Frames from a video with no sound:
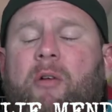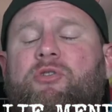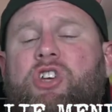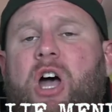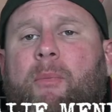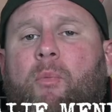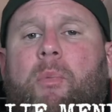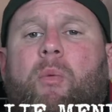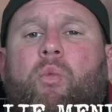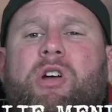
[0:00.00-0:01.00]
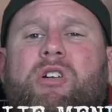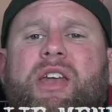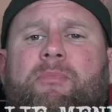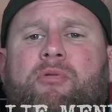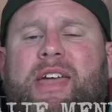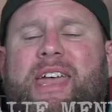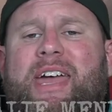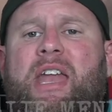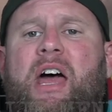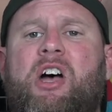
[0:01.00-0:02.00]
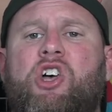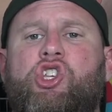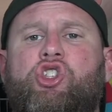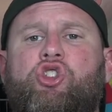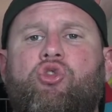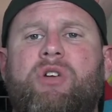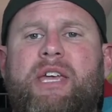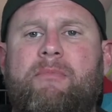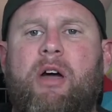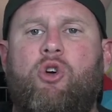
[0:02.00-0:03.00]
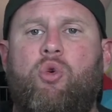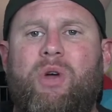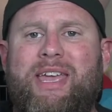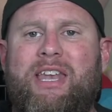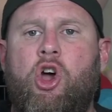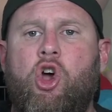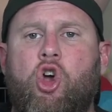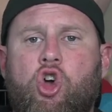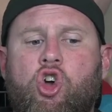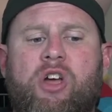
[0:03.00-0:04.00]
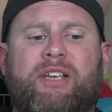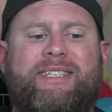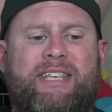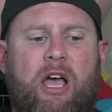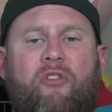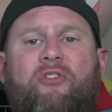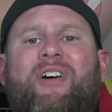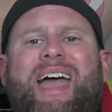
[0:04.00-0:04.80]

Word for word: job, but we're going to bring in Scream Queen herself,